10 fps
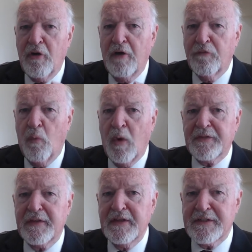of
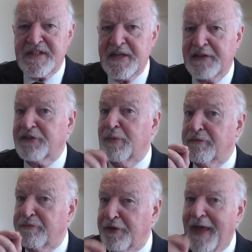what the
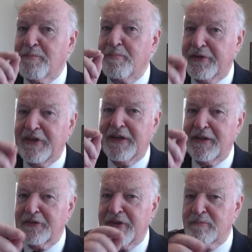assessment for that
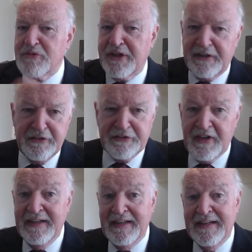particular subject is.
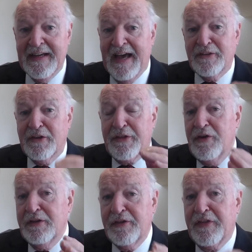And the
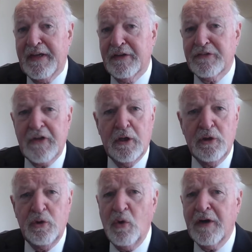third thing is,
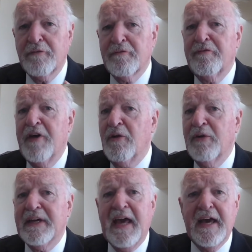look
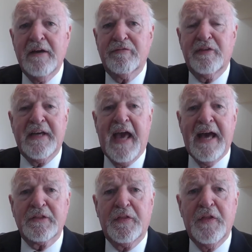very carefully
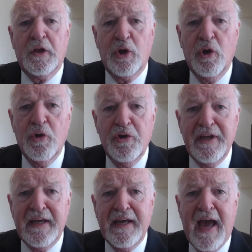at the
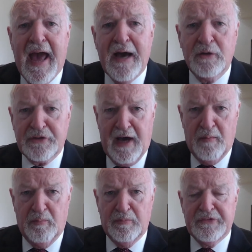learning
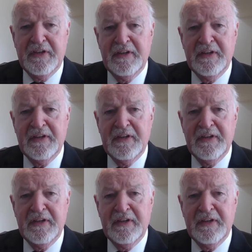outcomes.